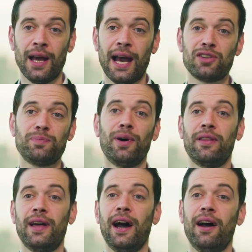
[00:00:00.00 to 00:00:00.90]
As part
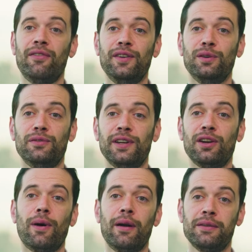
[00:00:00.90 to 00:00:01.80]
of that, our field of
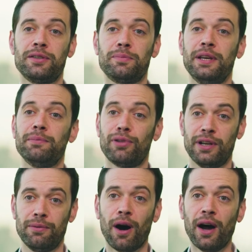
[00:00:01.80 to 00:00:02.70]
inquiry has been
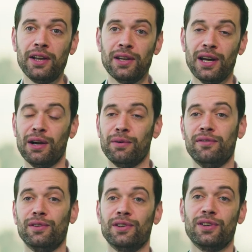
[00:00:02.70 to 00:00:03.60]
pretty wide.
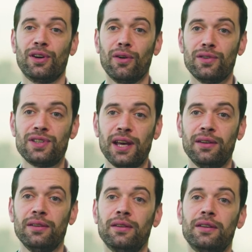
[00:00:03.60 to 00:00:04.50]
We've looked at
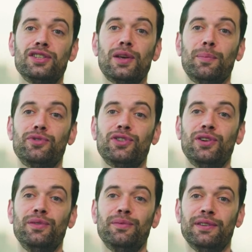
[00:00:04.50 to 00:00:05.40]
content
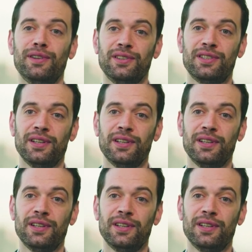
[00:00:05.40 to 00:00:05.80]
consumption, we've looked